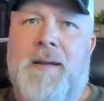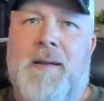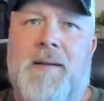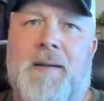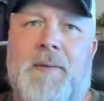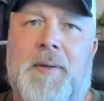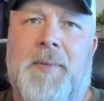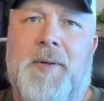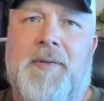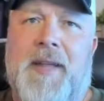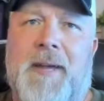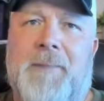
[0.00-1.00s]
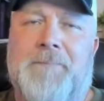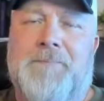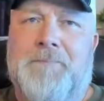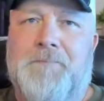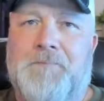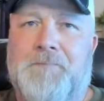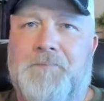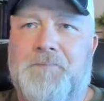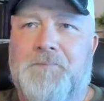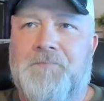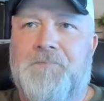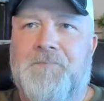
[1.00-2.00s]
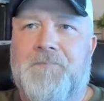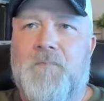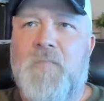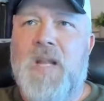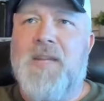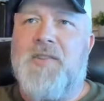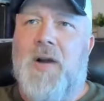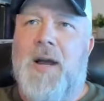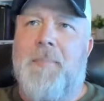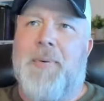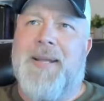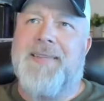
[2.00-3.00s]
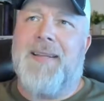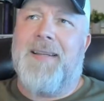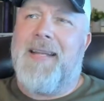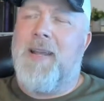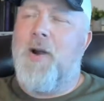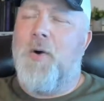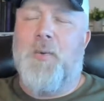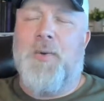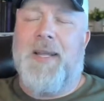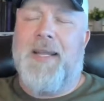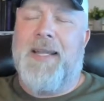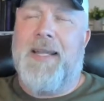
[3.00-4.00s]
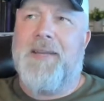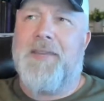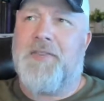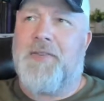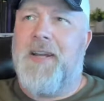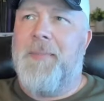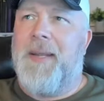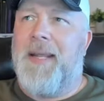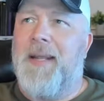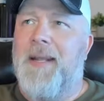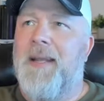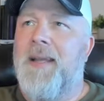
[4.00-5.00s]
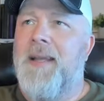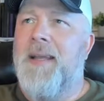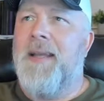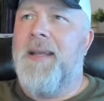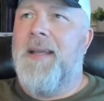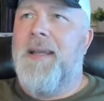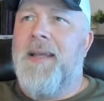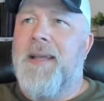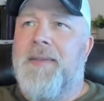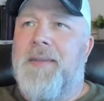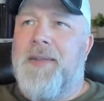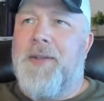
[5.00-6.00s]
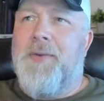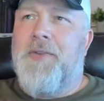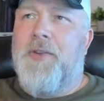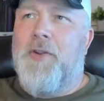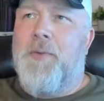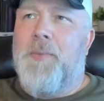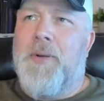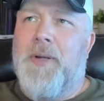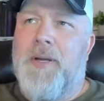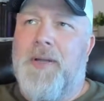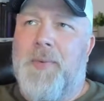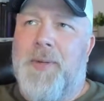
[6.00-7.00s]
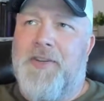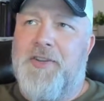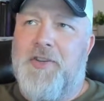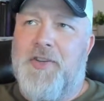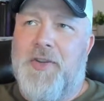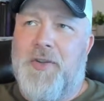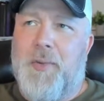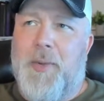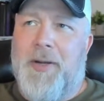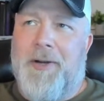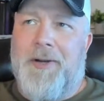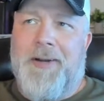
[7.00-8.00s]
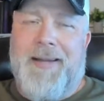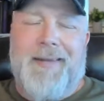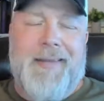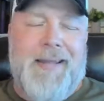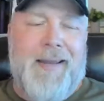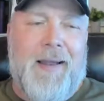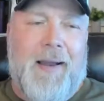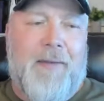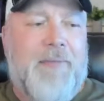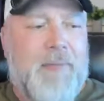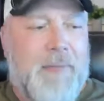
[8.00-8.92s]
Well, let me move that. So I'm presently only streaming to YouTube, Twitch, Twitter, and DLive.